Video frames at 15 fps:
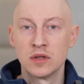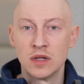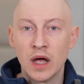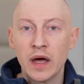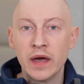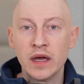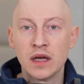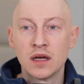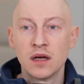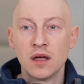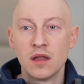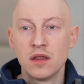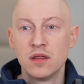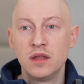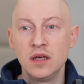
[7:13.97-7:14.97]
like
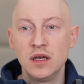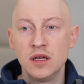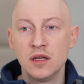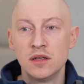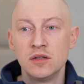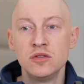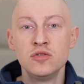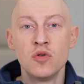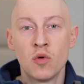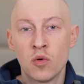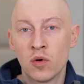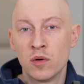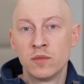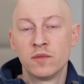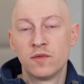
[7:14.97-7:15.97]
the
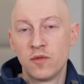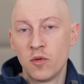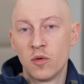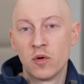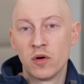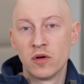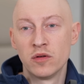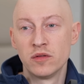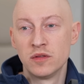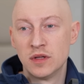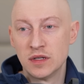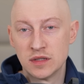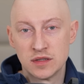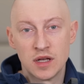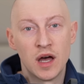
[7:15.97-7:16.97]
norm for
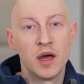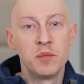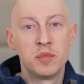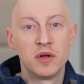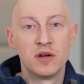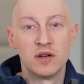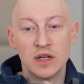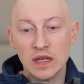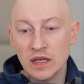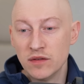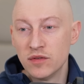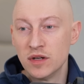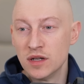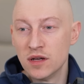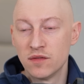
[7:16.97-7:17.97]
this time period,
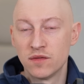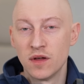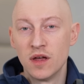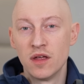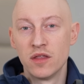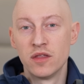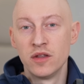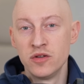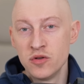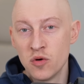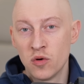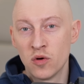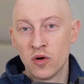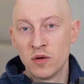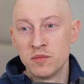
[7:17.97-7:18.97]
even if the
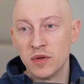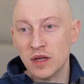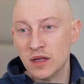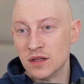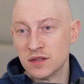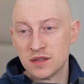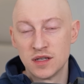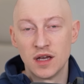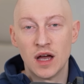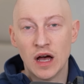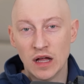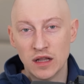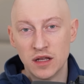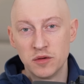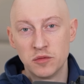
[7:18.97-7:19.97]
norm in, say,
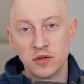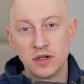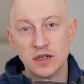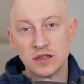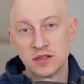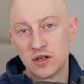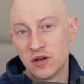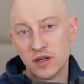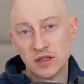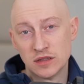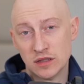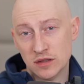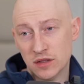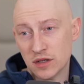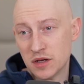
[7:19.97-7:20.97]
Hollywood is starting
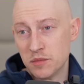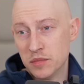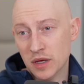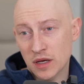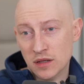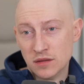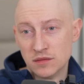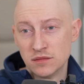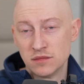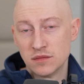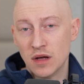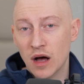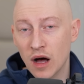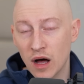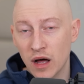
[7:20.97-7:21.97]
to look a bit
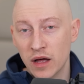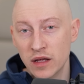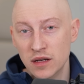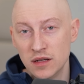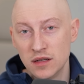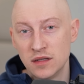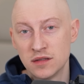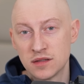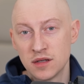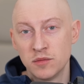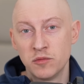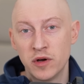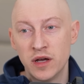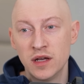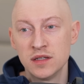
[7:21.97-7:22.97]
odd in some
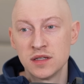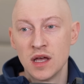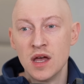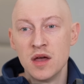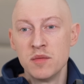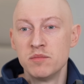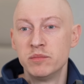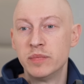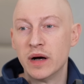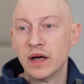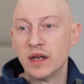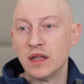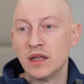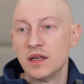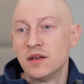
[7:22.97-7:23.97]
ways,
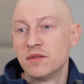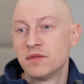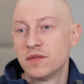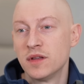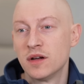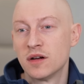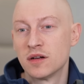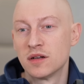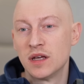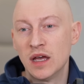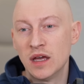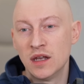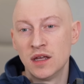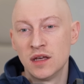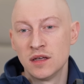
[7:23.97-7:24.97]
but if they're
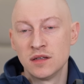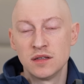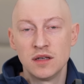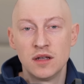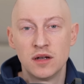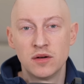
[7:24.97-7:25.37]
gaining, you